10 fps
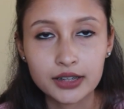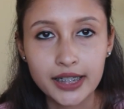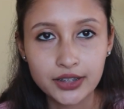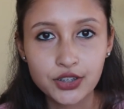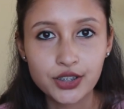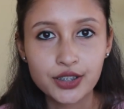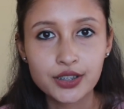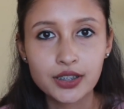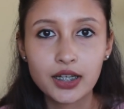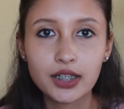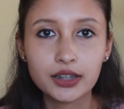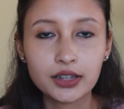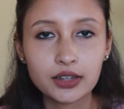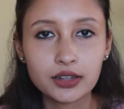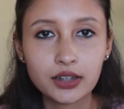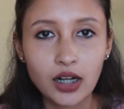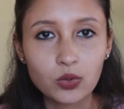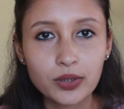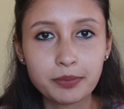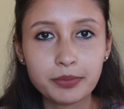dentures,
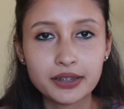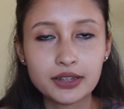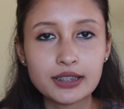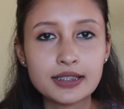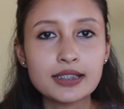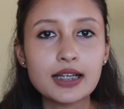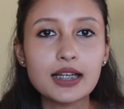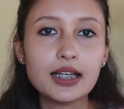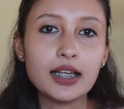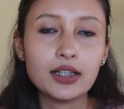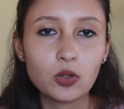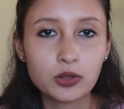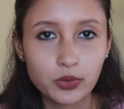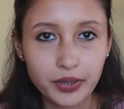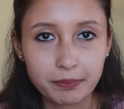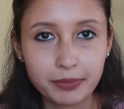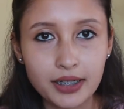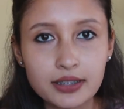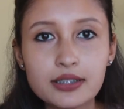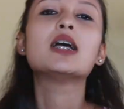crown and bridges, and also
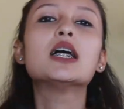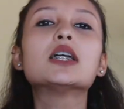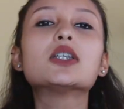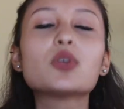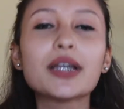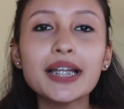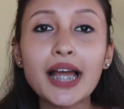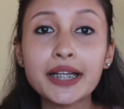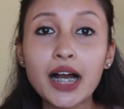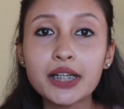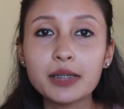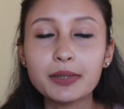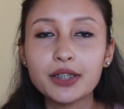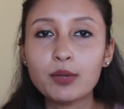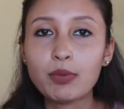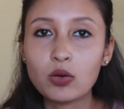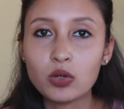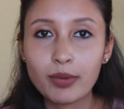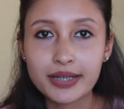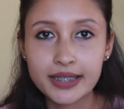implants. So again, I can't limit their
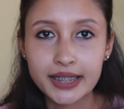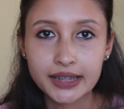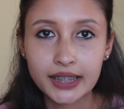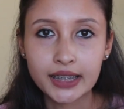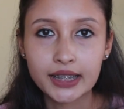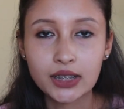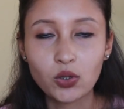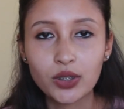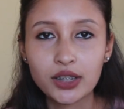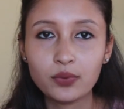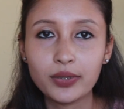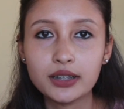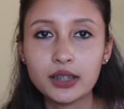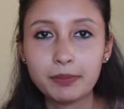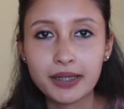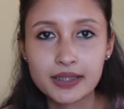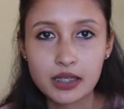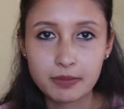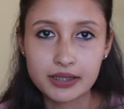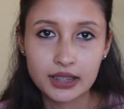power by saying that they deal only with
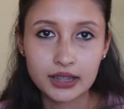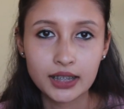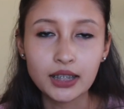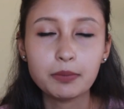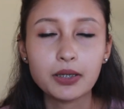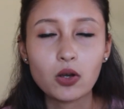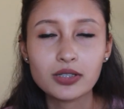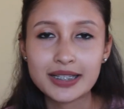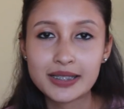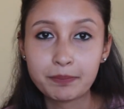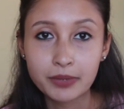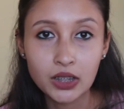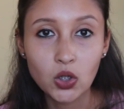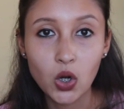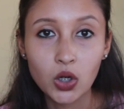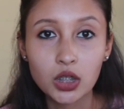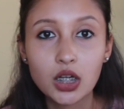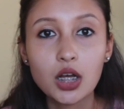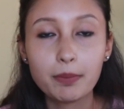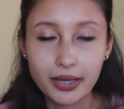replacing missing teeth, because there's something called
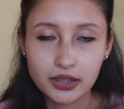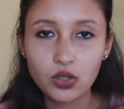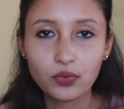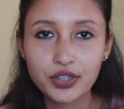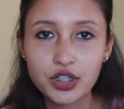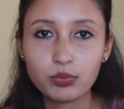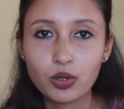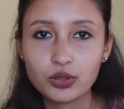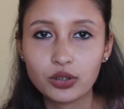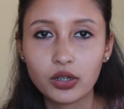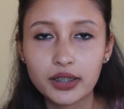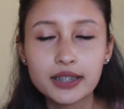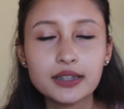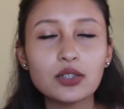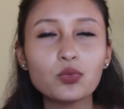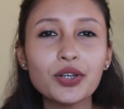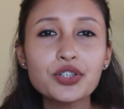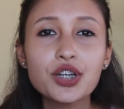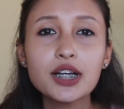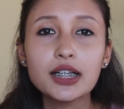maxillofacial prosthodontics in
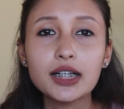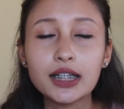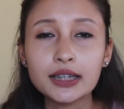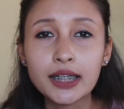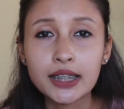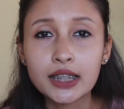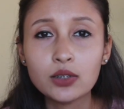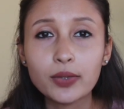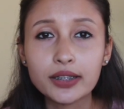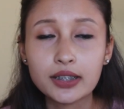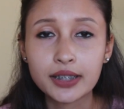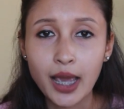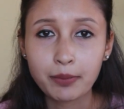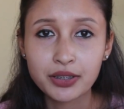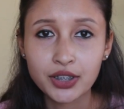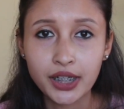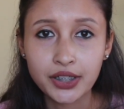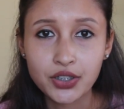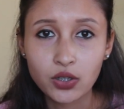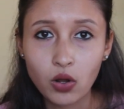which they deal with
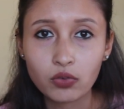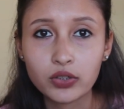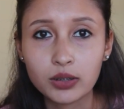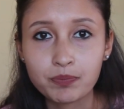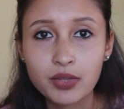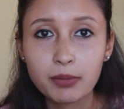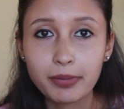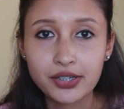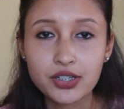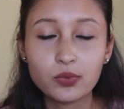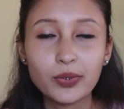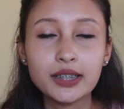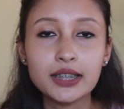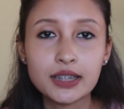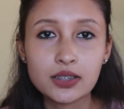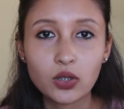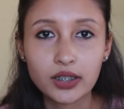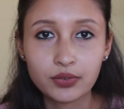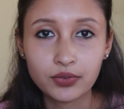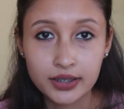rehabilitation of patient with disease or
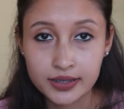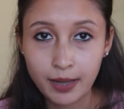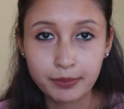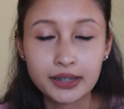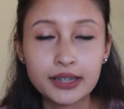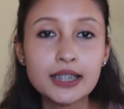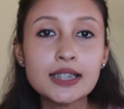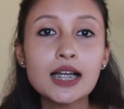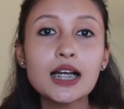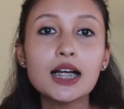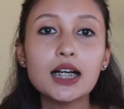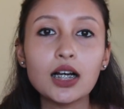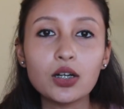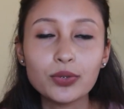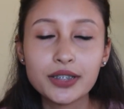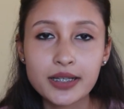disabilities which